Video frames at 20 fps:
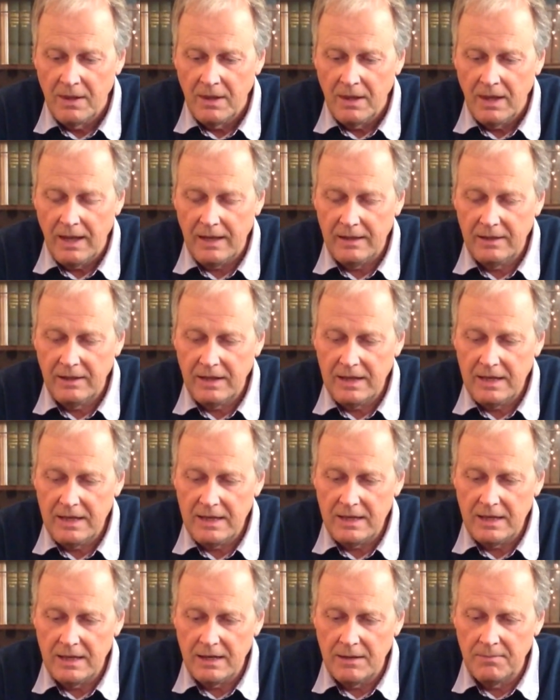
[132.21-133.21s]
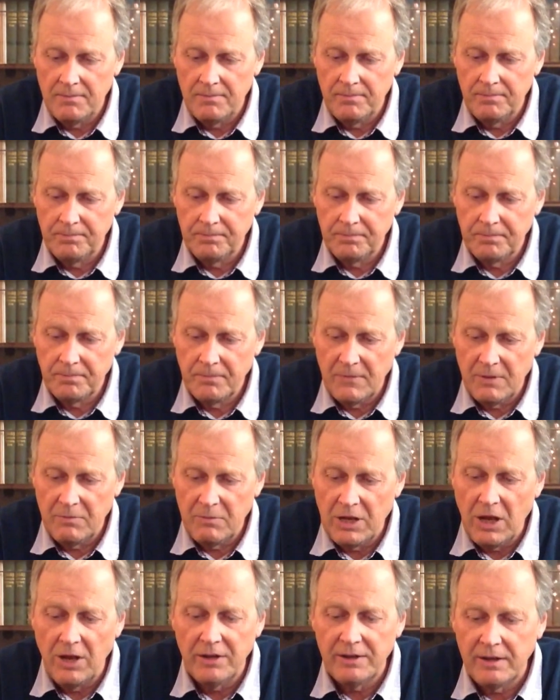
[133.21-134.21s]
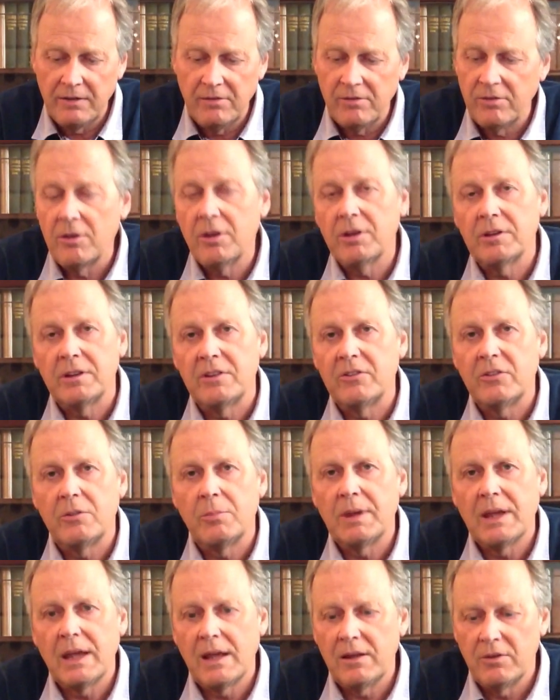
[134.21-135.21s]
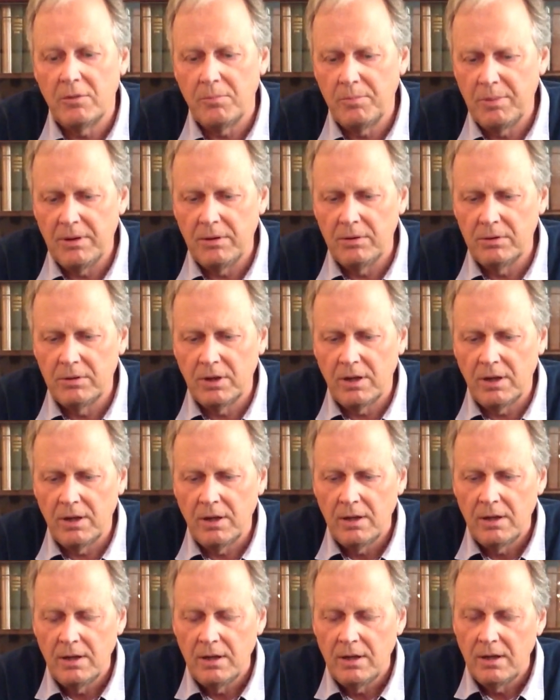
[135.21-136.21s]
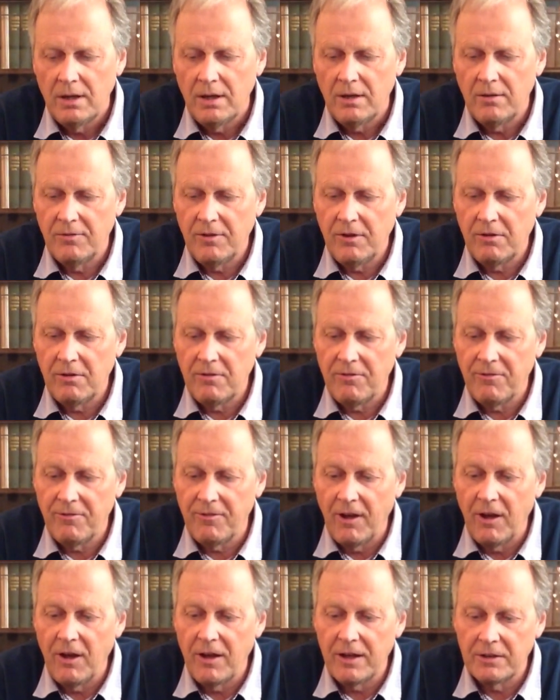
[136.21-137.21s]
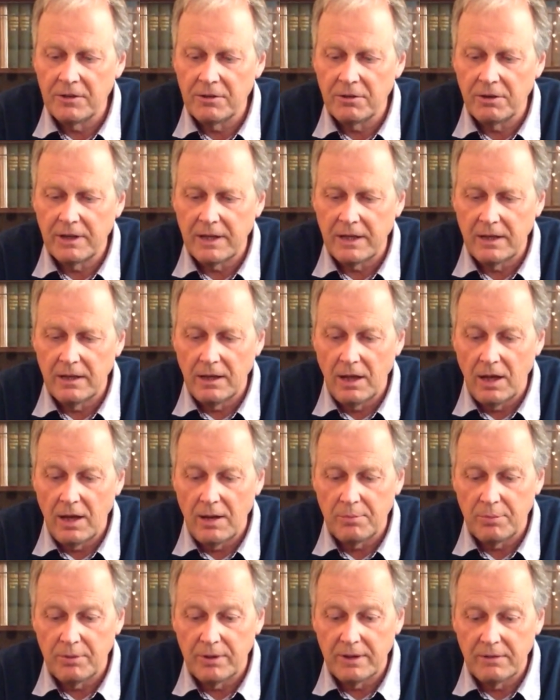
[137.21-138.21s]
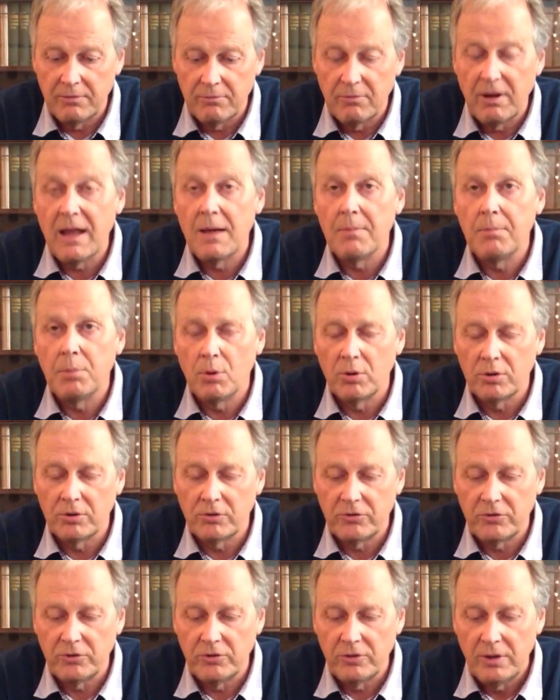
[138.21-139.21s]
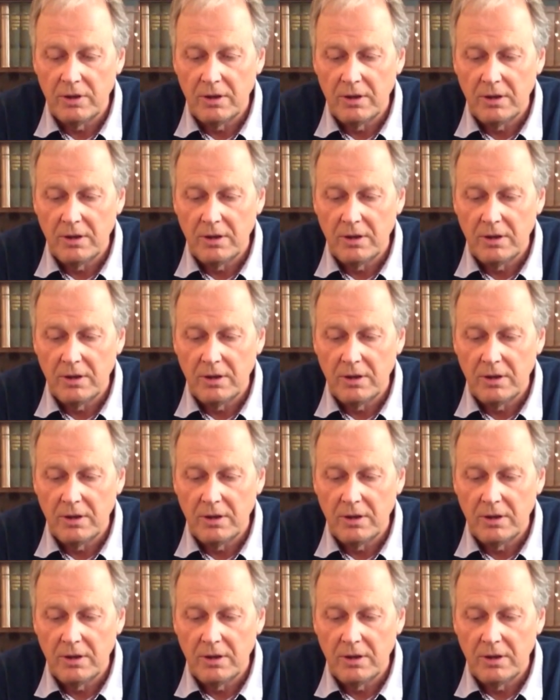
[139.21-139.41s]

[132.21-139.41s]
and he in the 1930s he began to build a very fine cricket library, rare books.